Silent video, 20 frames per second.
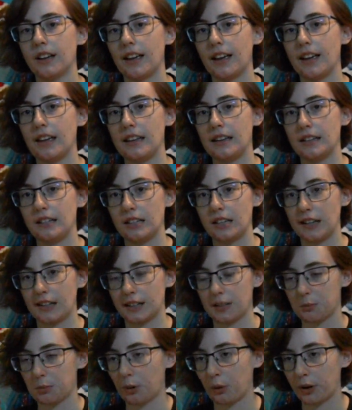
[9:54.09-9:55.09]
and
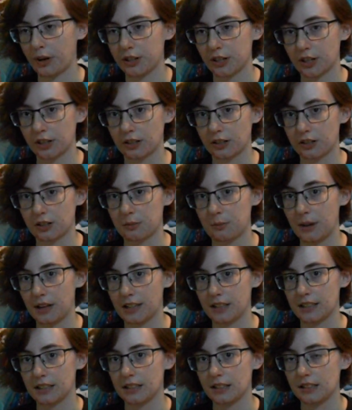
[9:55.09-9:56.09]
explore each other's
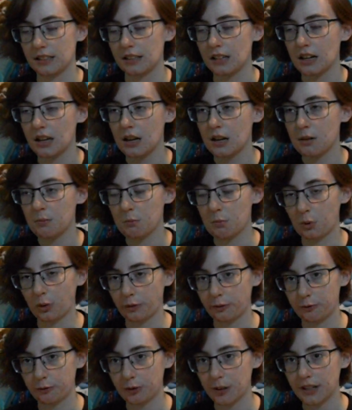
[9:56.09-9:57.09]
spaces
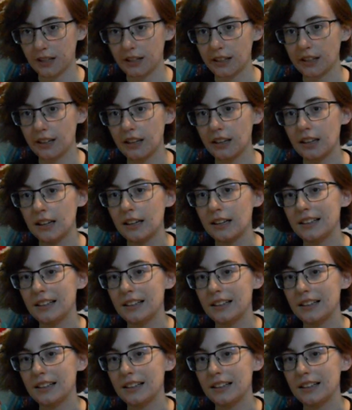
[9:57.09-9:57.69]
more freely